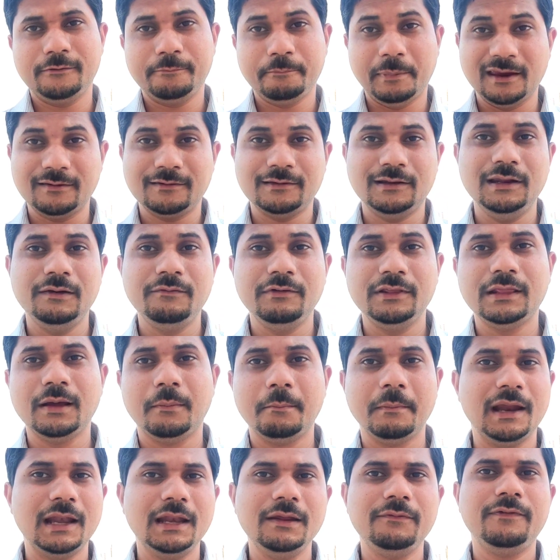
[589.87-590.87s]
especially with the
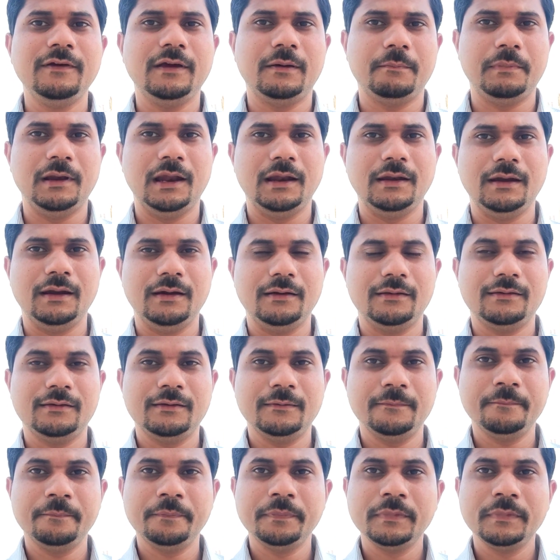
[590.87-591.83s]
malefic planets.